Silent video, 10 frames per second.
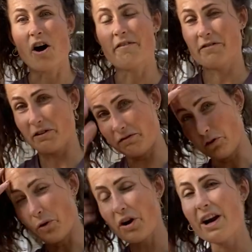off the
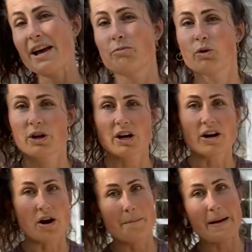floor and work
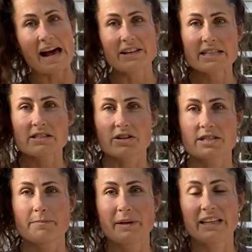on our balance, our
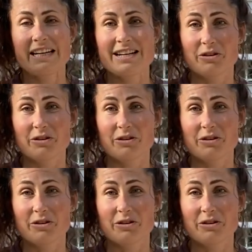stability.